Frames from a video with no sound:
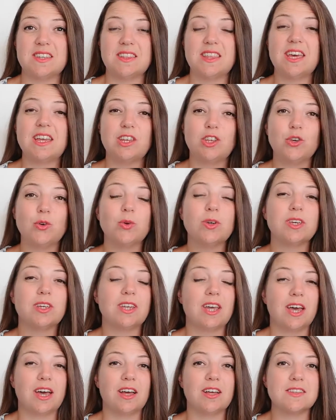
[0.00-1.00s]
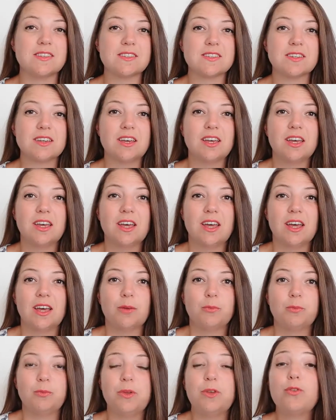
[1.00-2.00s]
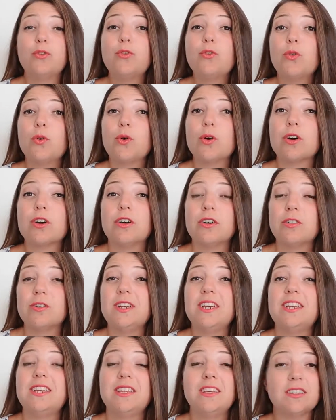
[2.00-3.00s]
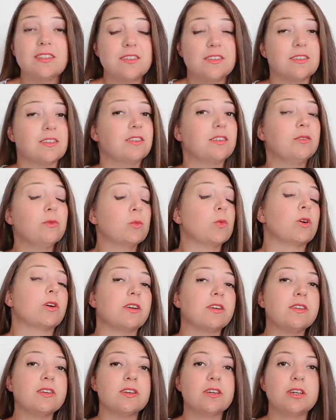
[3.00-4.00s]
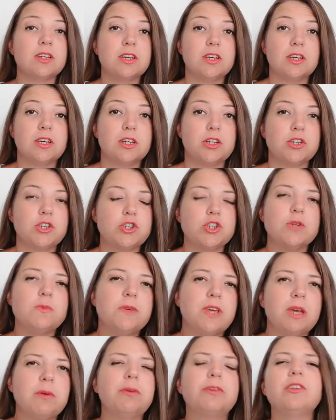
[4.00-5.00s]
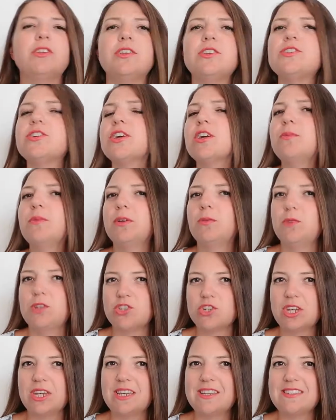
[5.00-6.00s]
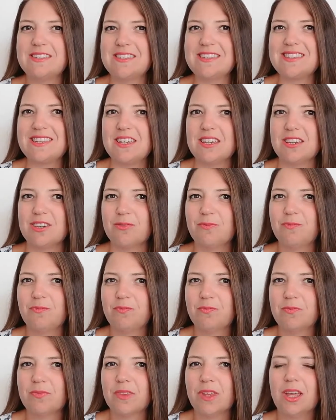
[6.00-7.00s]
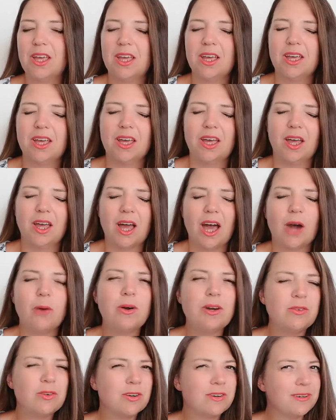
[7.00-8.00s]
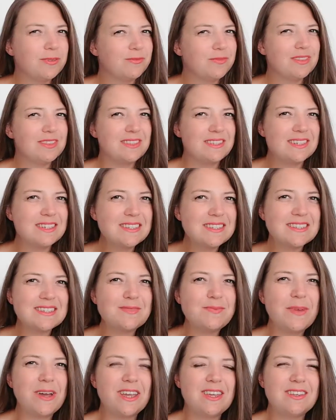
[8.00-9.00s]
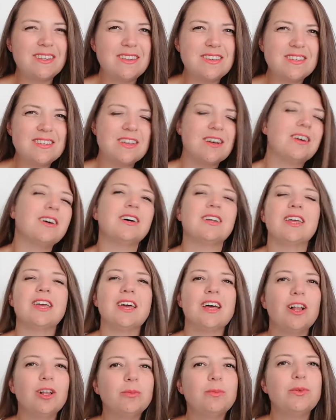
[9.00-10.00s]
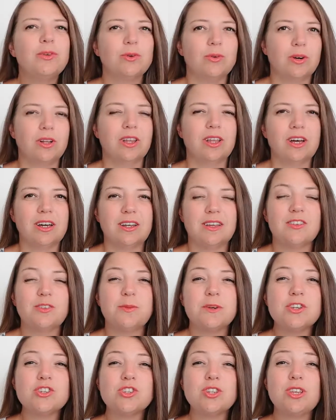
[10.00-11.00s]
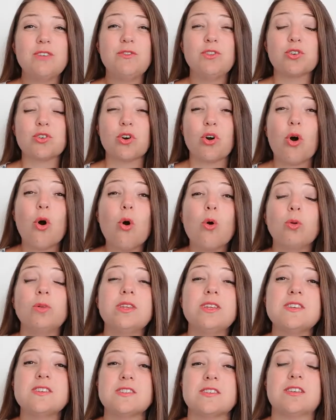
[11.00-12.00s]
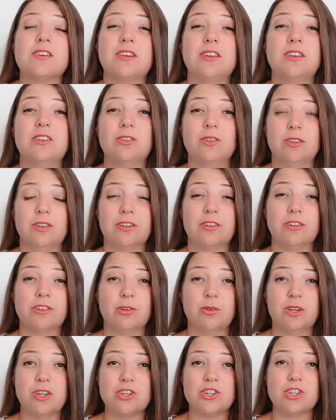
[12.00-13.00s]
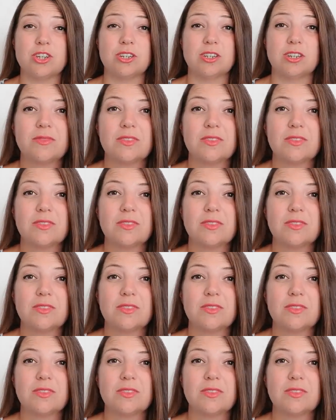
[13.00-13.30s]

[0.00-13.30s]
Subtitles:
that you can ask before reading a certain word to be able to determine which case it's in. However, this might not help you a lot, especially if you're only starting to learn Croatian.